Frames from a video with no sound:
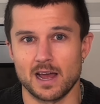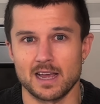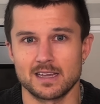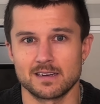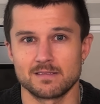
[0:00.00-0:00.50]

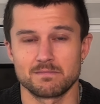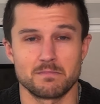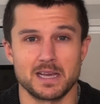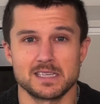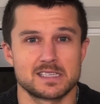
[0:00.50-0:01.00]
I
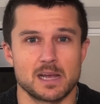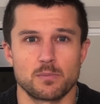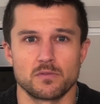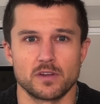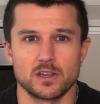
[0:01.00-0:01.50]
can make a
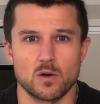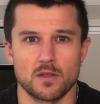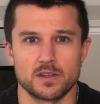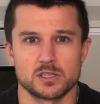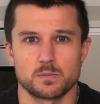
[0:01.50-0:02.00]
separate video
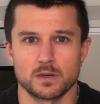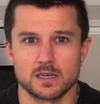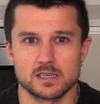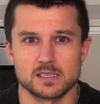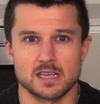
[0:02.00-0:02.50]
on this
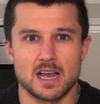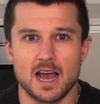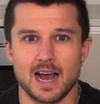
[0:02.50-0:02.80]
because